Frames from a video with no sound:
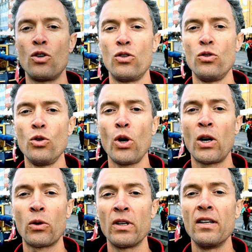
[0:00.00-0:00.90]

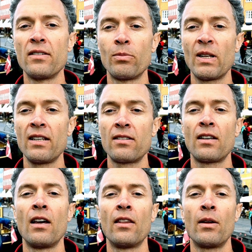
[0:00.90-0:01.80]
Nyhavn is a place
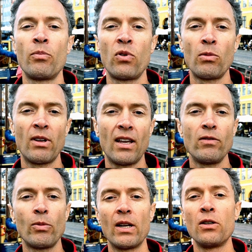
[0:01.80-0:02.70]
that probably
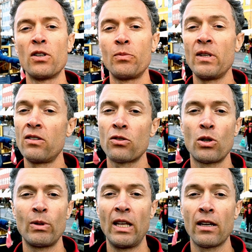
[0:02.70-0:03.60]
everybody who has been to
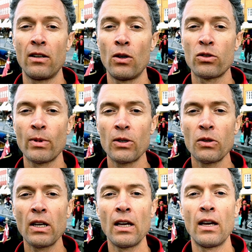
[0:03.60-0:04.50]
Copenhagen knows about,
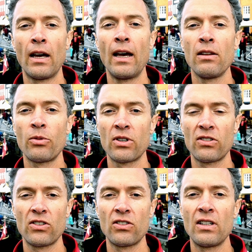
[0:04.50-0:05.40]
and the
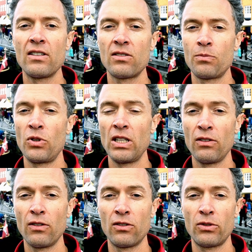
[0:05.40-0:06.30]
pronunciation is
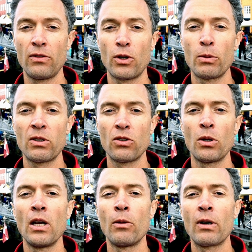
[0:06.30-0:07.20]
pretty straightforward. So,
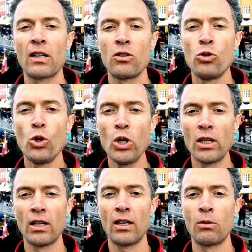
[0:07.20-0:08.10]
we got ny,
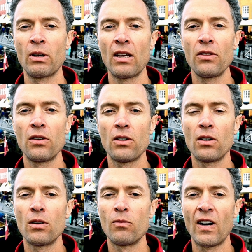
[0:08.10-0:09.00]
we got the
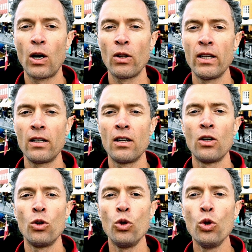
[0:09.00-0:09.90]
vowel here,
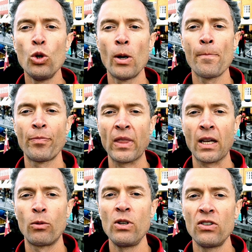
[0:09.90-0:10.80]
y,
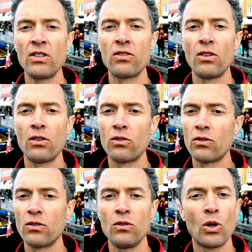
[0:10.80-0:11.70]
which is the
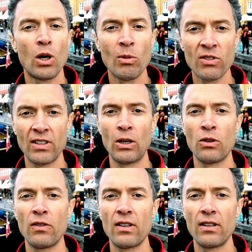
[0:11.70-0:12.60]
normal sound
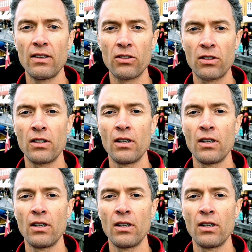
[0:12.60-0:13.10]
of this letter.